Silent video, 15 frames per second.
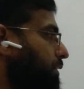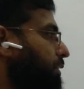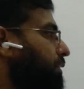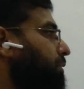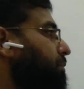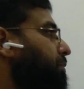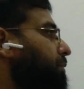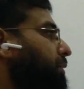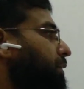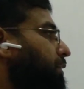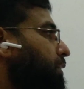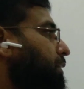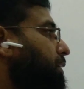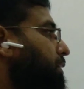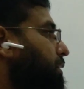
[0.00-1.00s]
theorem.
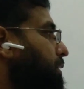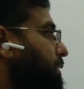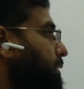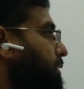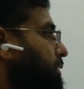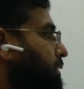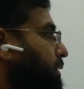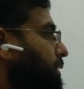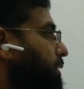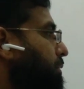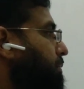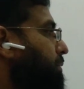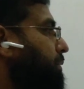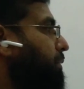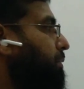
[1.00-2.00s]
This
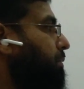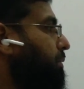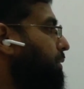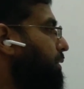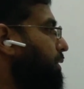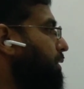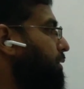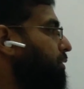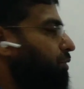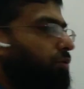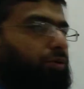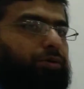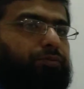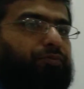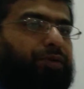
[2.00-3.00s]
theorem is
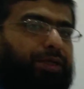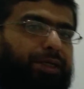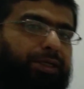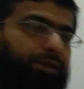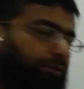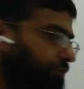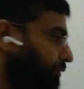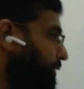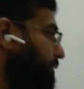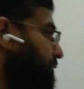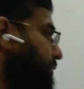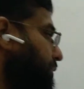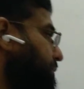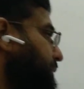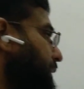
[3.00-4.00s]
not very different
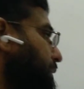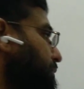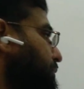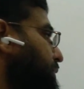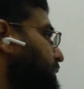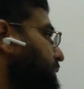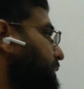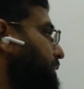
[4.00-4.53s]
from Thevenin.